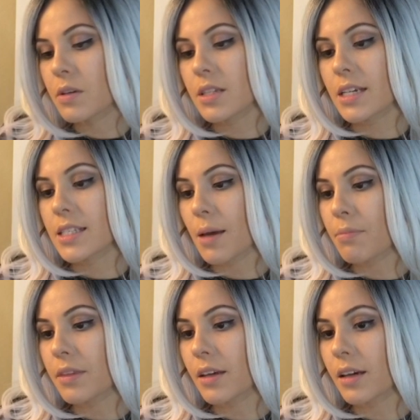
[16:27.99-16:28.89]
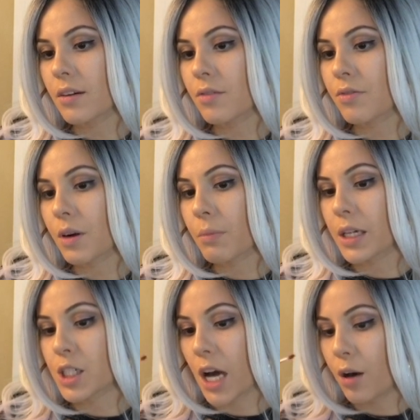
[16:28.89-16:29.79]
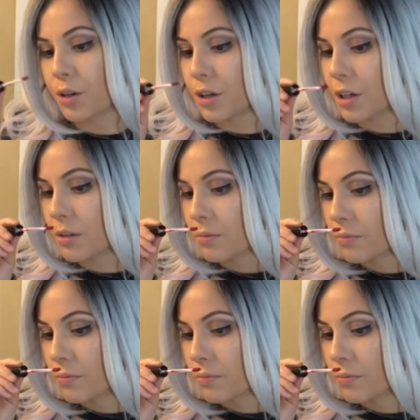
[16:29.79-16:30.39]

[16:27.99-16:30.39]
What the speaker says: like something from my childhood.